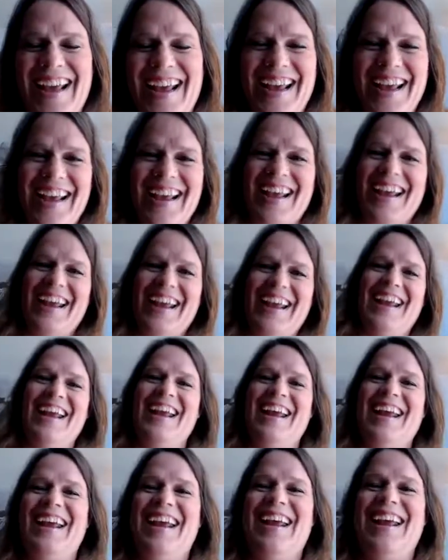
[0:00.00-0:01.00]

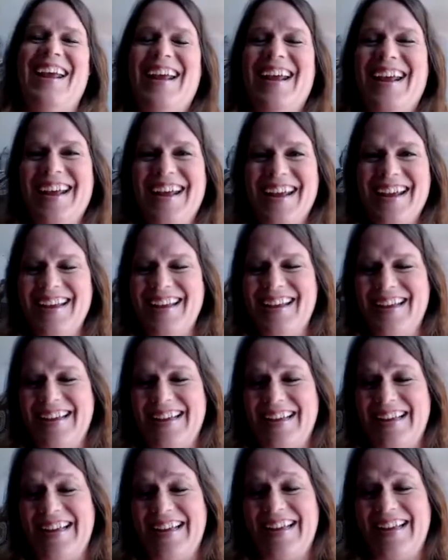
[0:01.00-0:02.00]

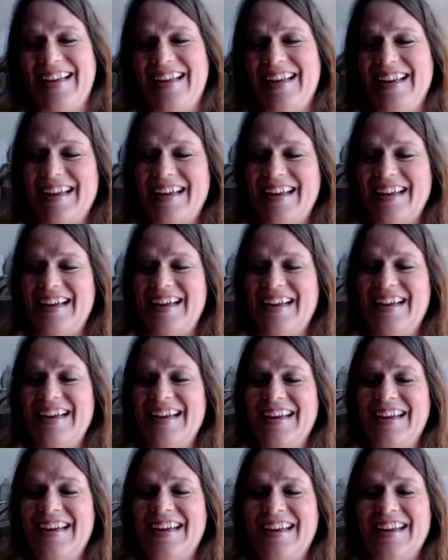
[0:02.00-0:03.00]

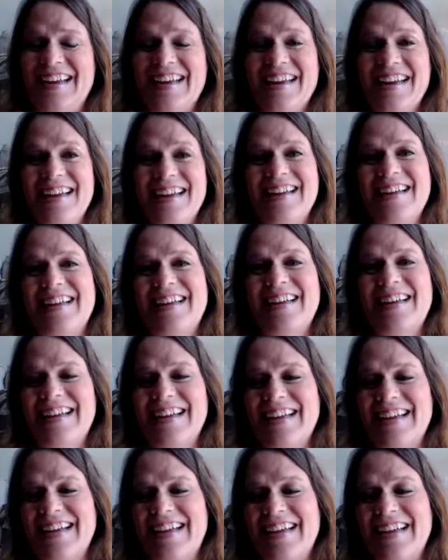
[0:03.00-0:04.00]

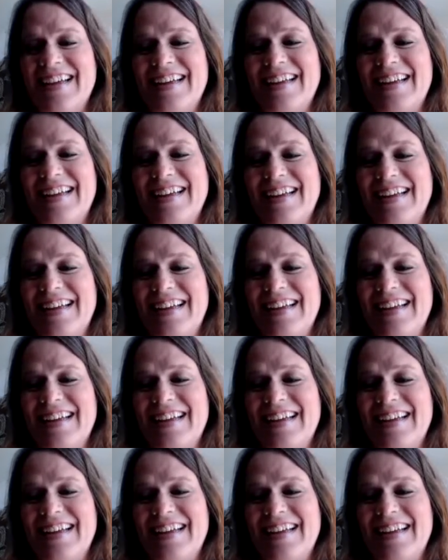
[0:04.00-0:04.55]
(not speaking)